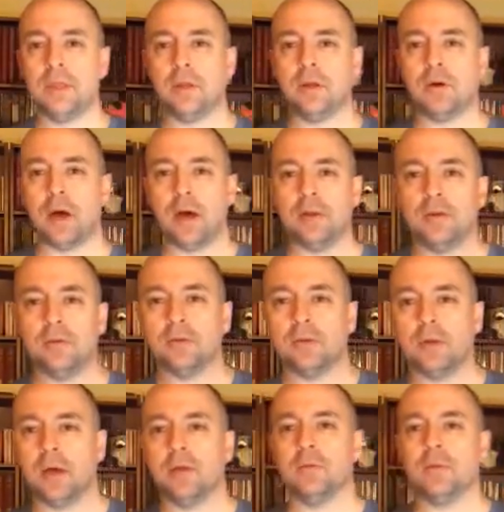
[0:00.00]
I
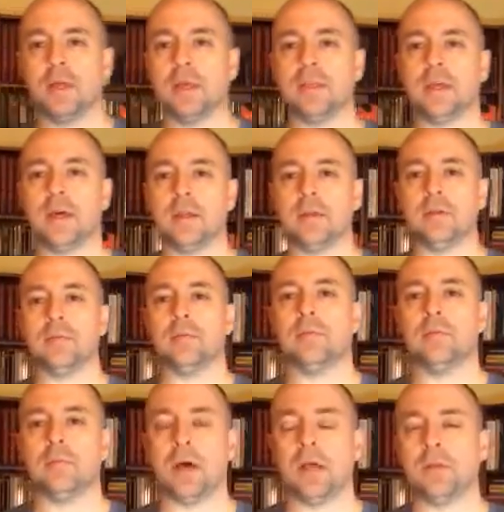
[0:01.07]
don't like that.
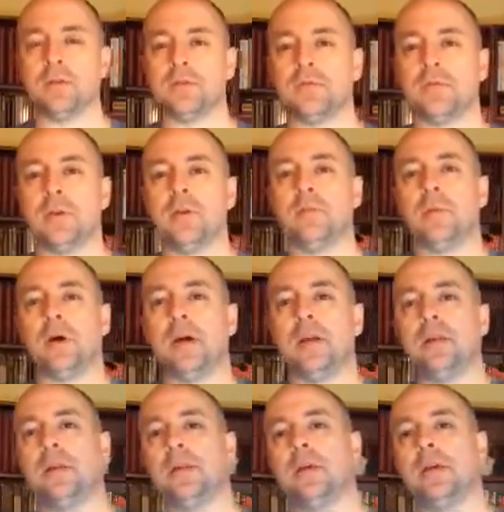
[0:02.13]
Milo's a friend of
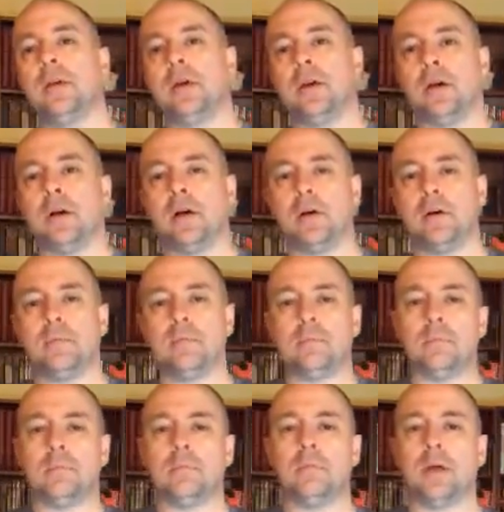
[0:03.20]
mine.
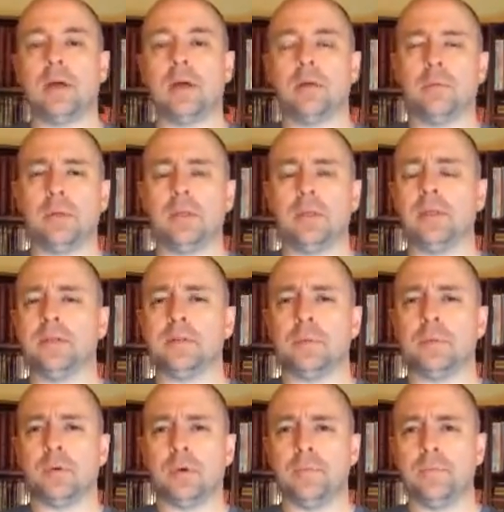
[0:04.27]
I completely
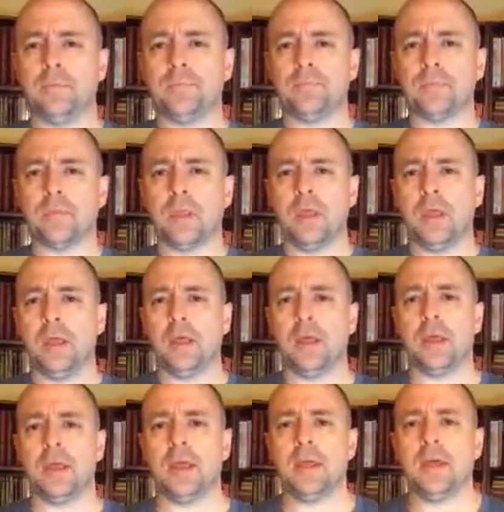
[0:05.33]
support him,
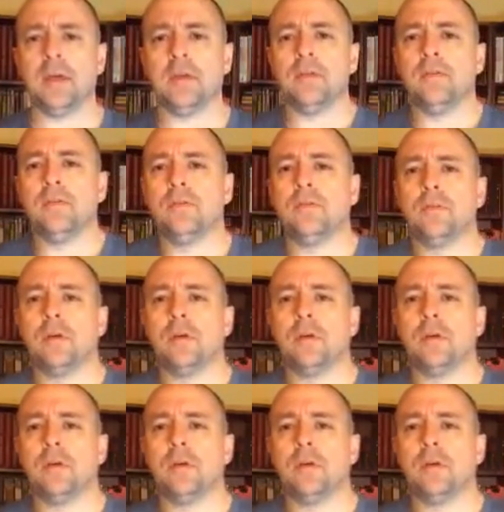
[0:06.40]
and